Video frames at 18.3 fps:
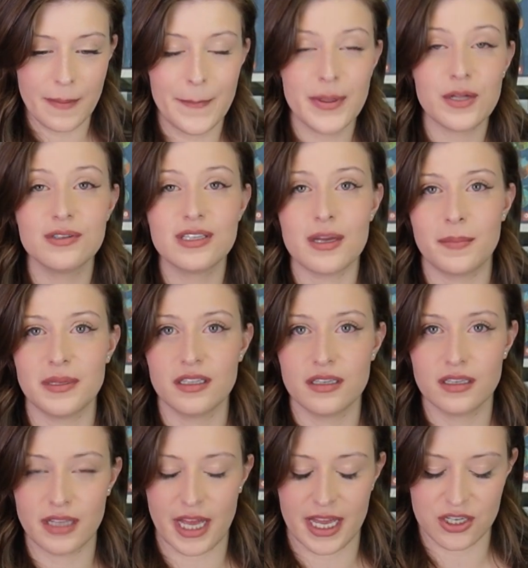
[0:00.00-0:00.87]
build up a
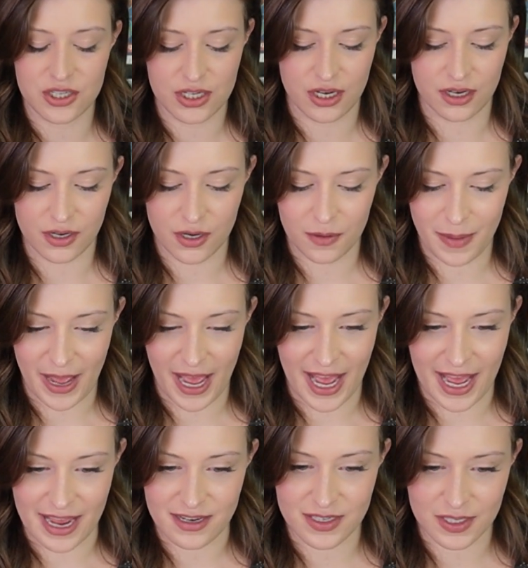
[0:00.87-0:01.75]
little engine on your
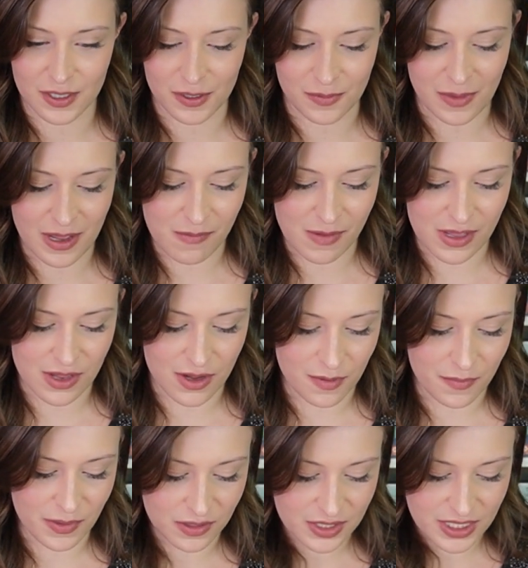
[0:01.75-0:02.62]
pad. So maybe
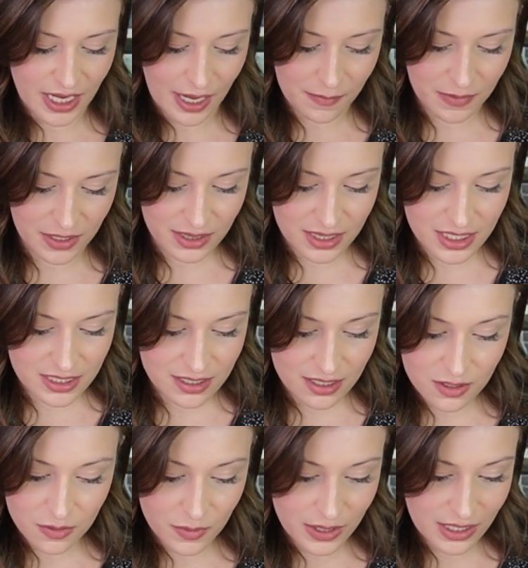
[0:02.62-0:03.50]
you're building up like this
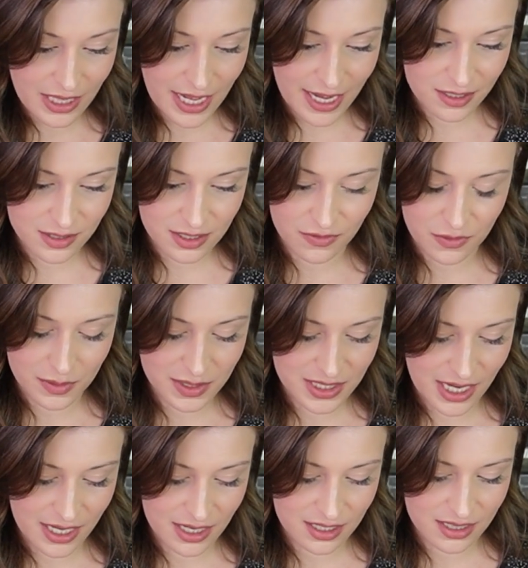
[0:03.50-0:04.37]
little wheelhouse if you
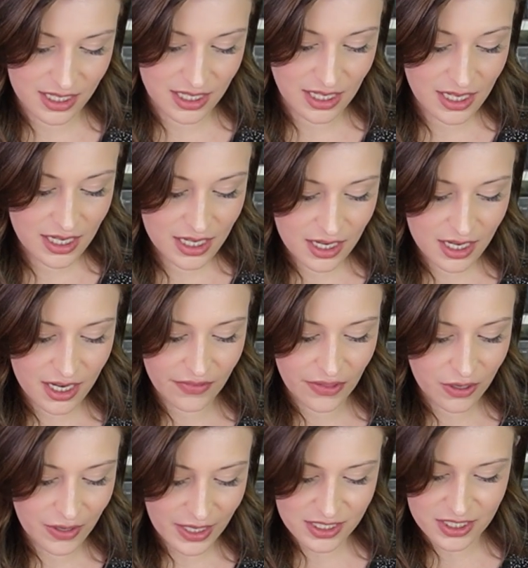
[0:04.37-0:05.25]
assign a thing here, and
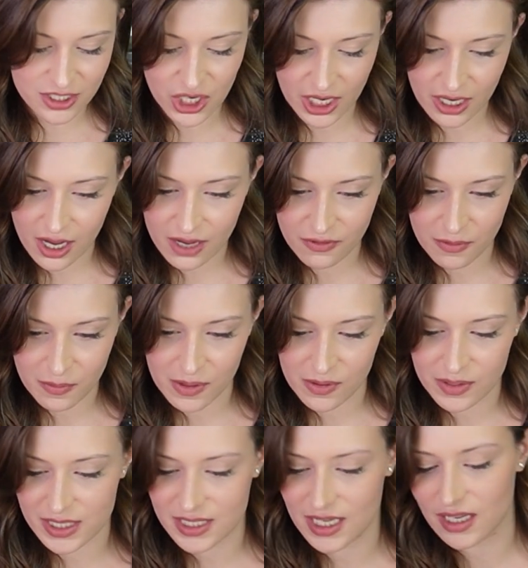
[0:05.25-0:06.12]
then you get to check off a
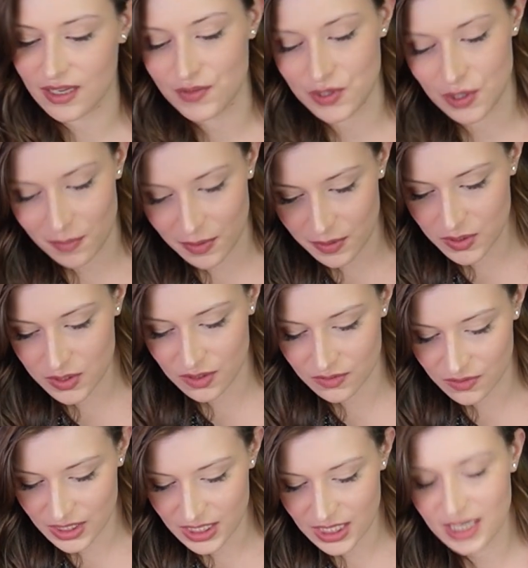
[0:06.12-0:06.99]
bonus that gives you a bonus
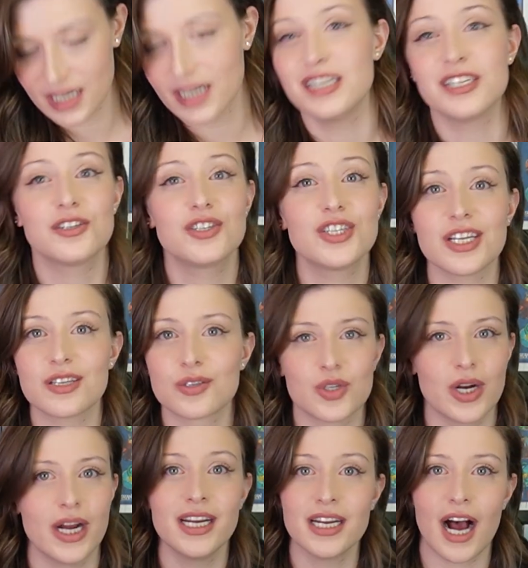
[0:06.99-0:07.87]
over here, and you're just
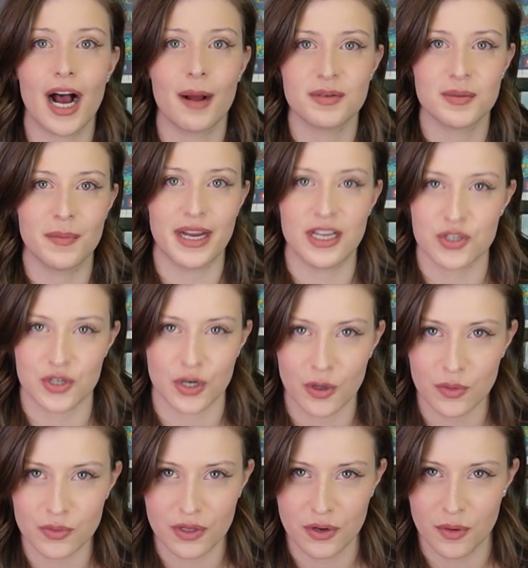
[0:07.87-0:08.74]
trying to optimize your
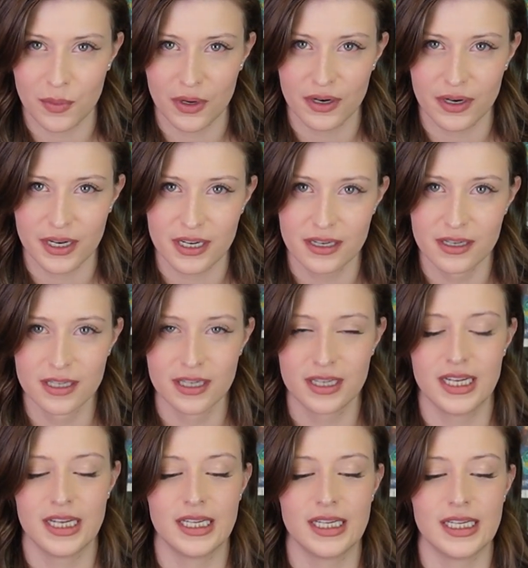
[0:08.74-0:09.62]
own little board.
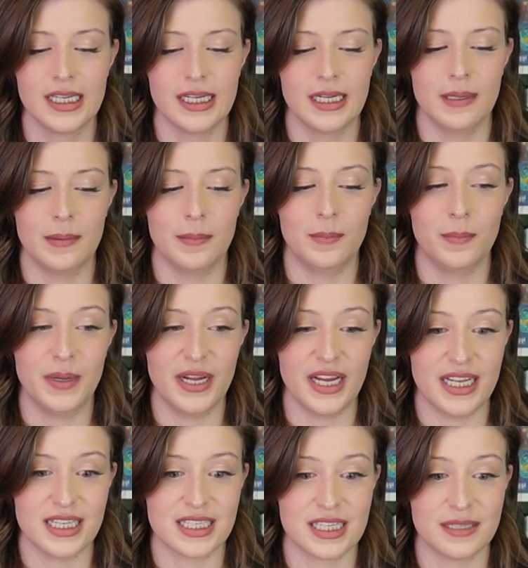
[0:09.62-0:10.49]

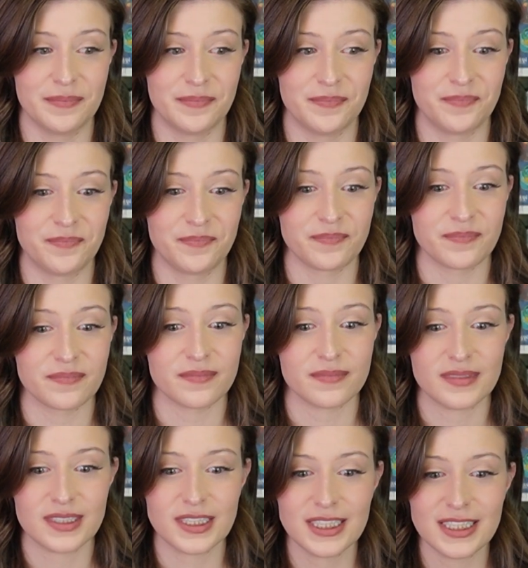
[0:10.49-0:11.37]
But
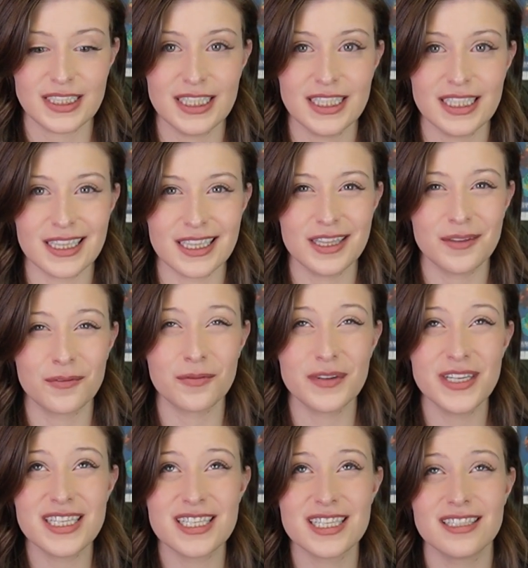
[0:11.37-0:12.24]
the
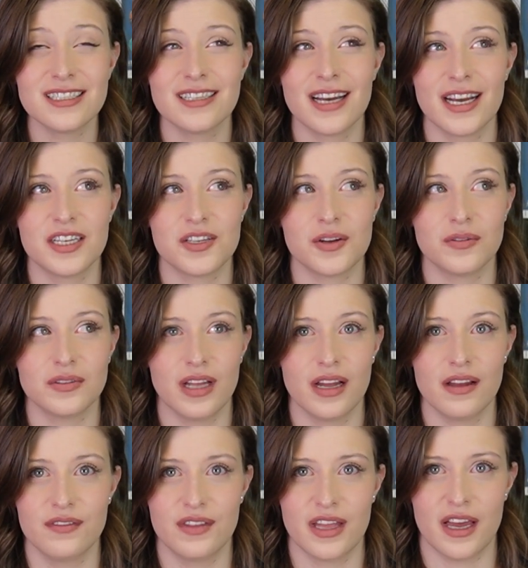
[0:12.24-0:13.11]
reason I don't
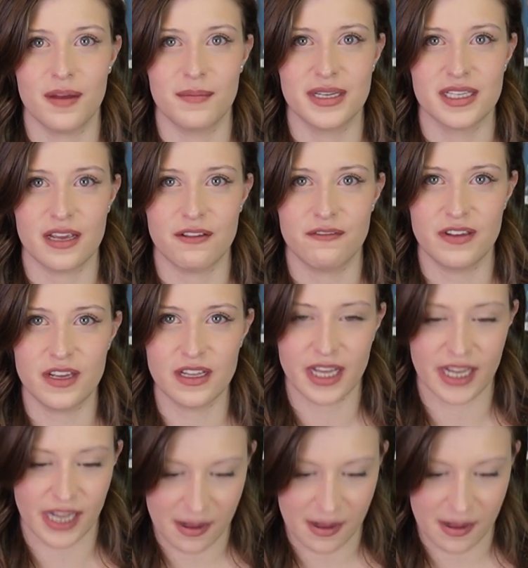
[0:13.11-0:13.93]
love them is I feel like